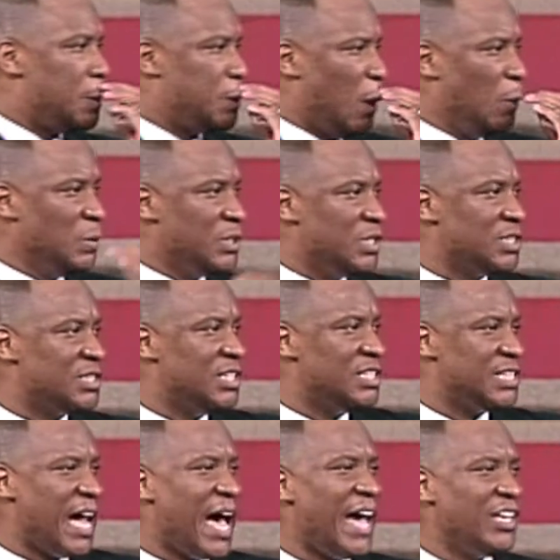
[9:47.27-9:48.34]
don't just
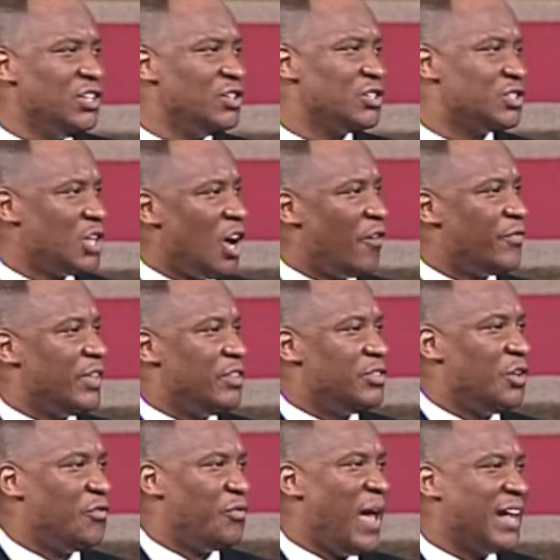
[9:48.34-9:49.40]
deny
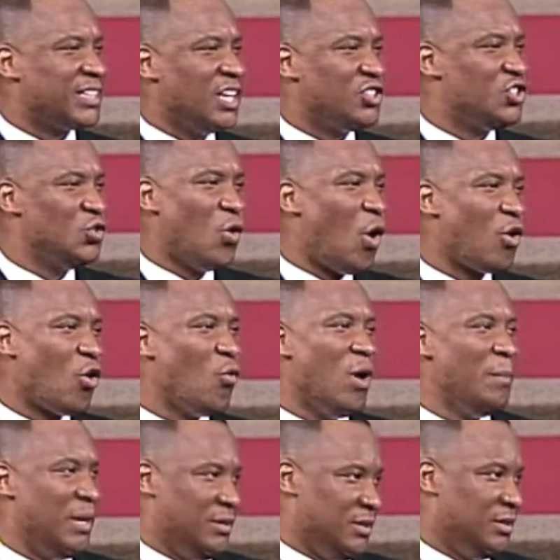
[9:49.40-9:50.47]
yourself the fact that you are a
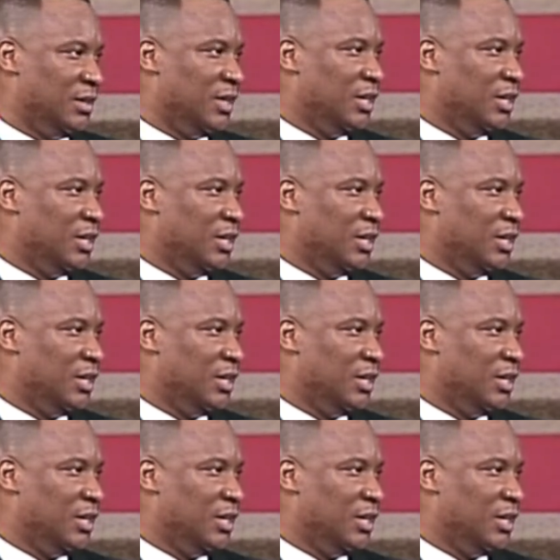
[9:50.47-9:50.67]
woman.